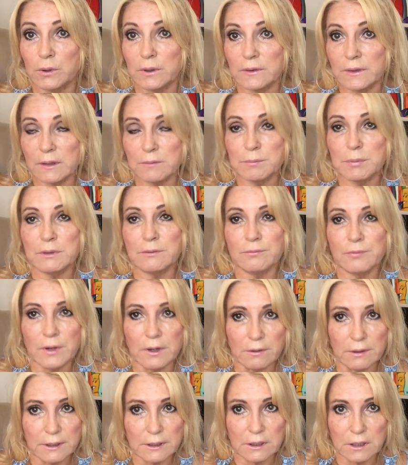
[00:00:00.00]
and they've been
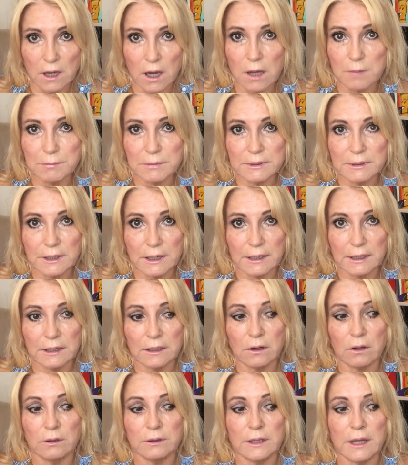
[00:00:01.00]
very
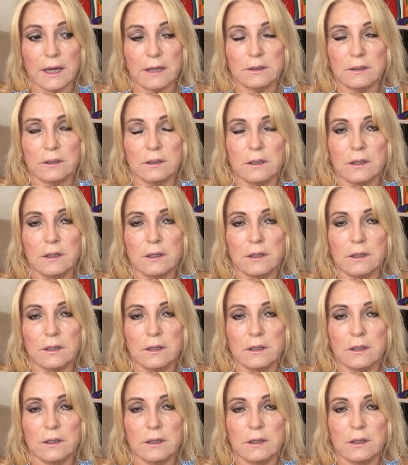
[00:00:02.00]
accommodating on that.